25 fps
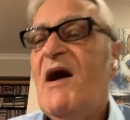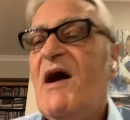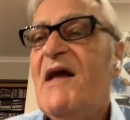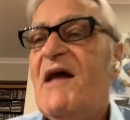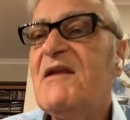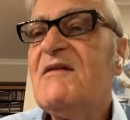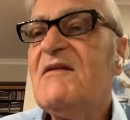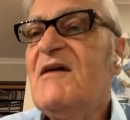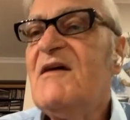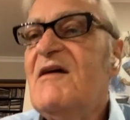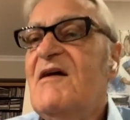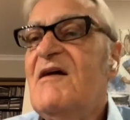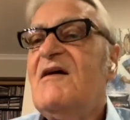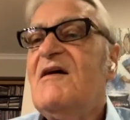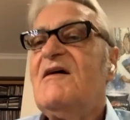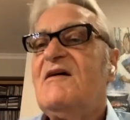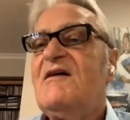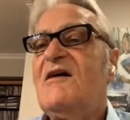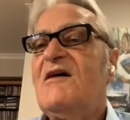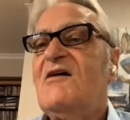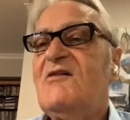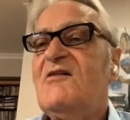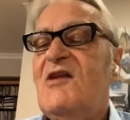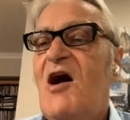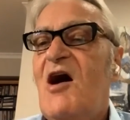But
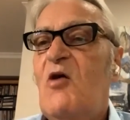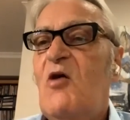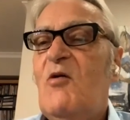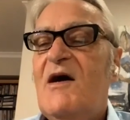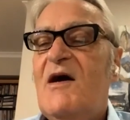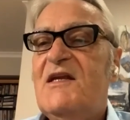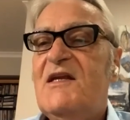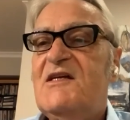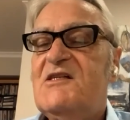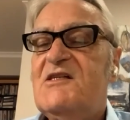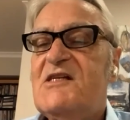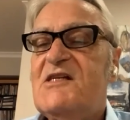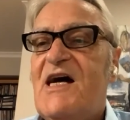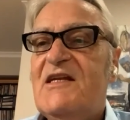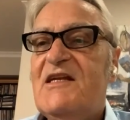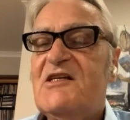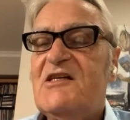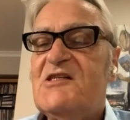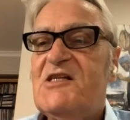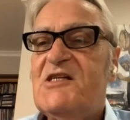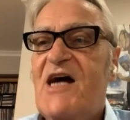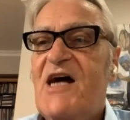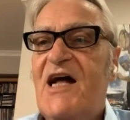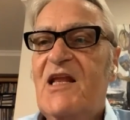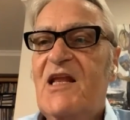you know, no one is
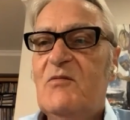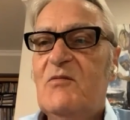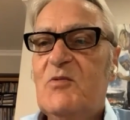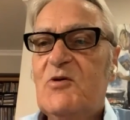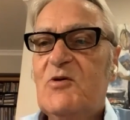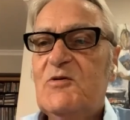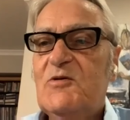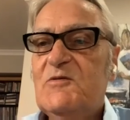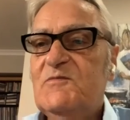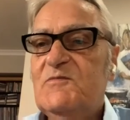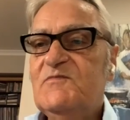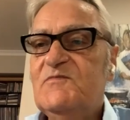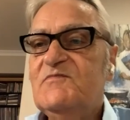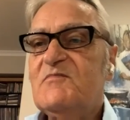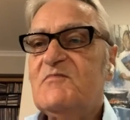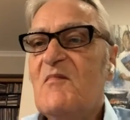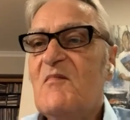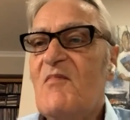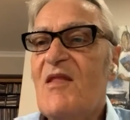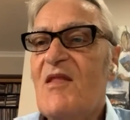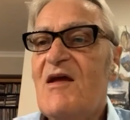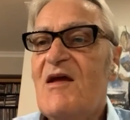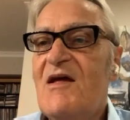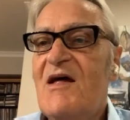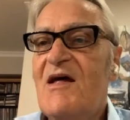unassailable.
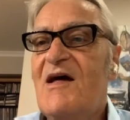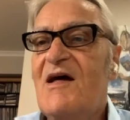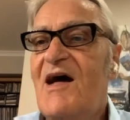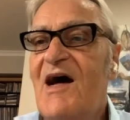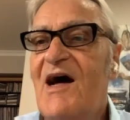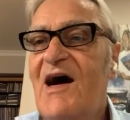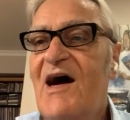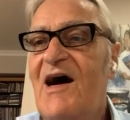Mm.